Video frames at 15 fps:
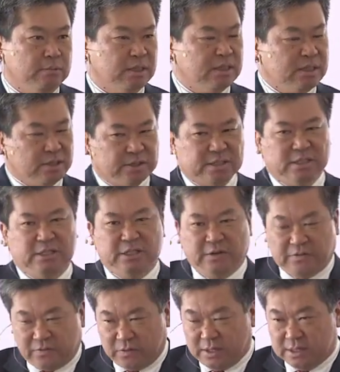There's a
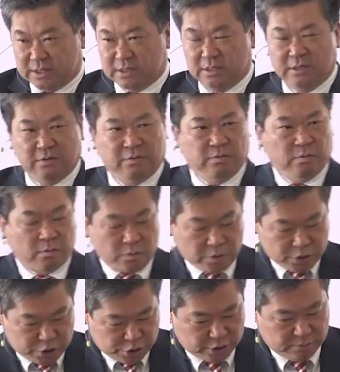difference of
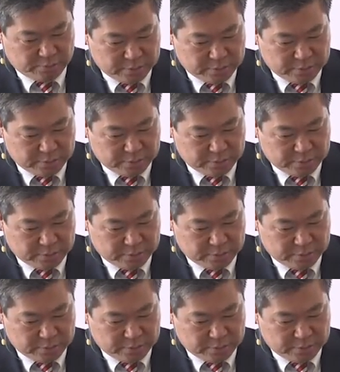worship.